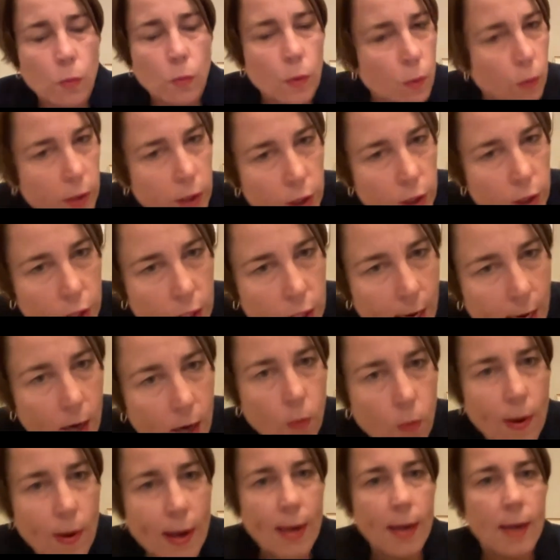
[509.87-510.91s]
We wouldn't shy
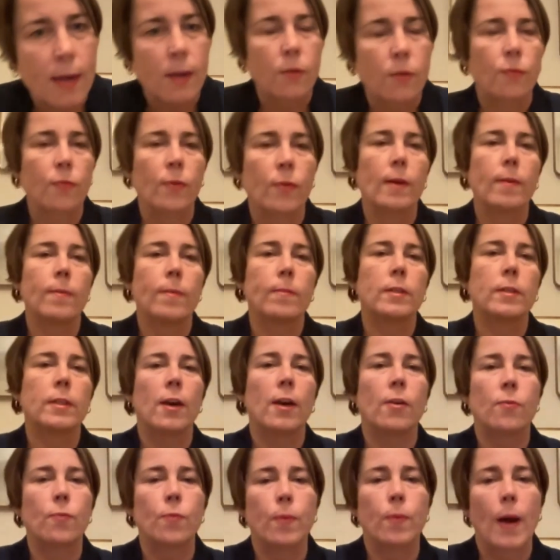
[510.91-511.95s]
away from
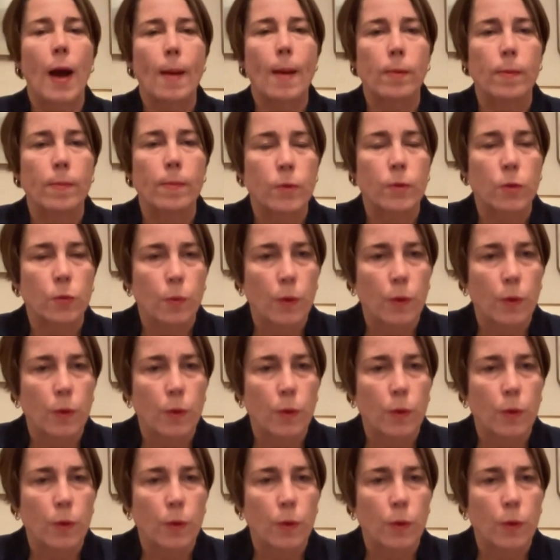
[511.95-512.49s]
tough problems.